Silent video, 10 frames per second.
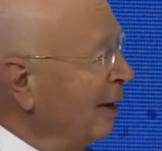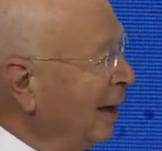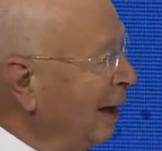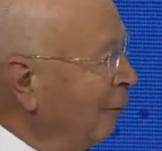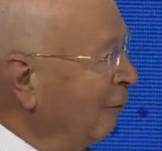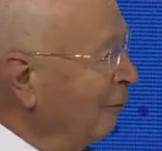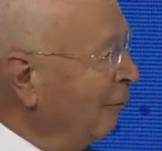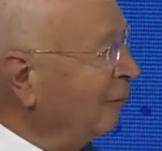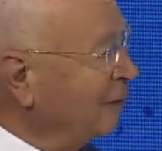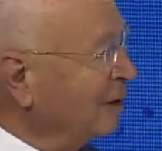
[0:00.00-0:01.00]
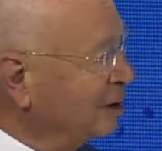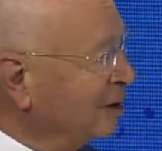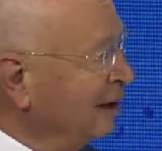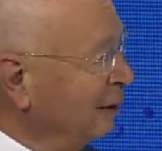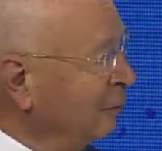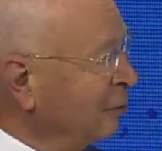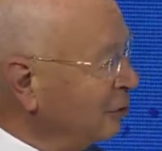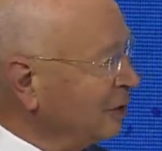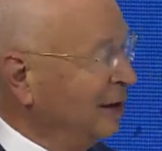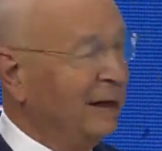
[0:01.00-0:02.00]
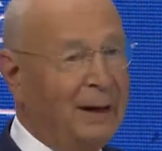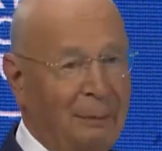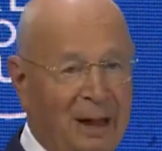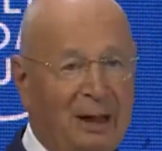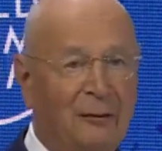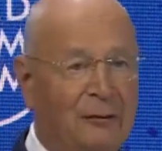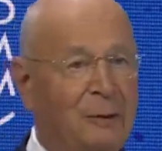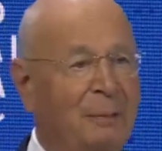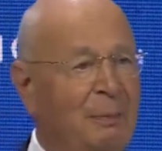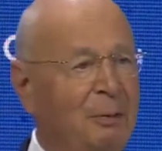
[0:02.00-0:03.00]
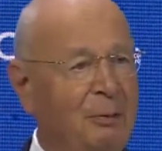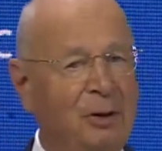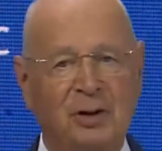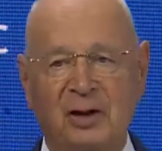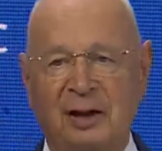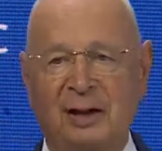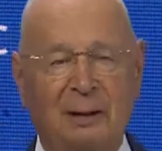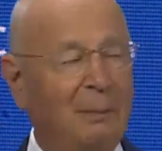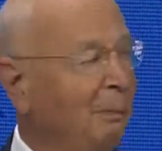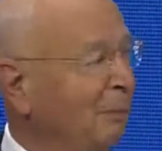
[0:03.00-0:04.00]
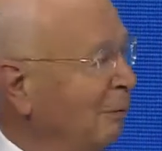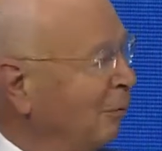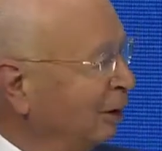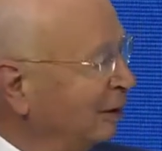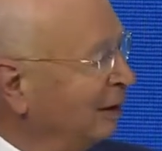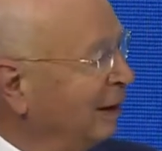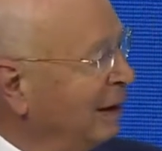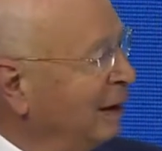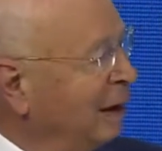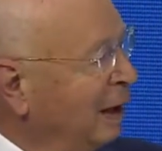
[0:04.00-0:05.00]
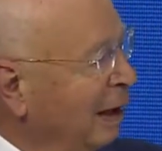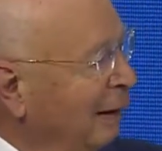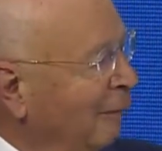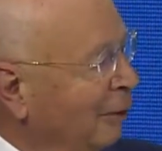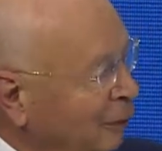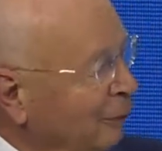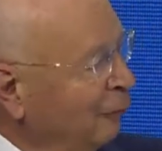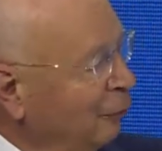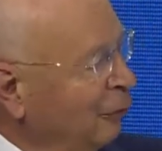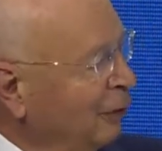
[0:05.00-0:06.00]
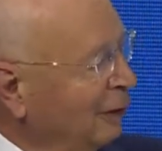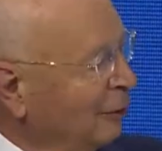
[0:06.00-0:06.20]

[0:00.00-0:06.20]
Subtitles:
our 50th anniversary, and many of the people will still remember what a wonderful